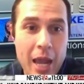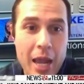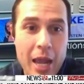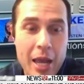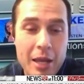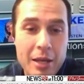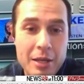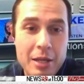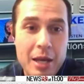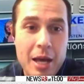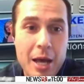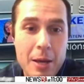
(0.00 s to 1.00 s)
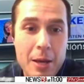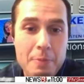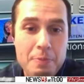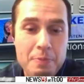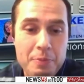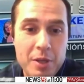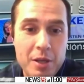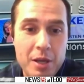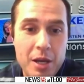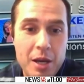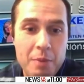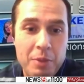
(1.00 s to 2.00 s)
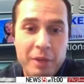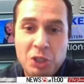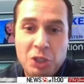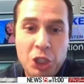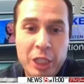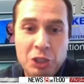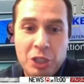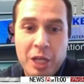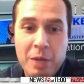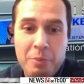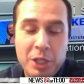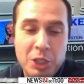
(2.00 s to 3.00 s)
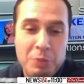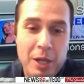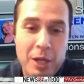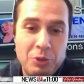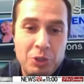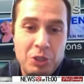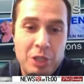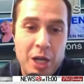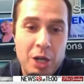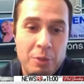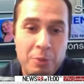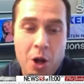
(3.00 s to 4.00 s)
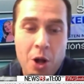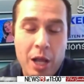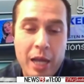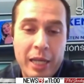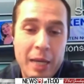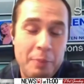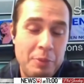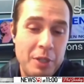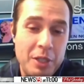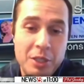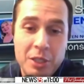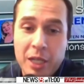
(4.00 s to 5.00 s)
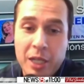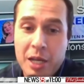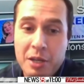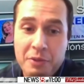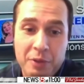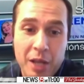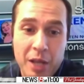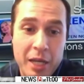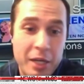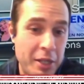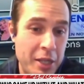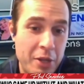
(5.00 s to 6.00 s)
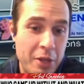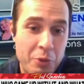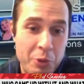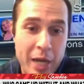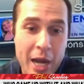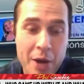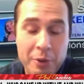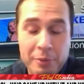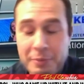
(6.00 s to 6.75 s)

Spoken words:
And I believe a cheese company sponsored the soccer ball. I kept it until it got deflated, and then I threw it out.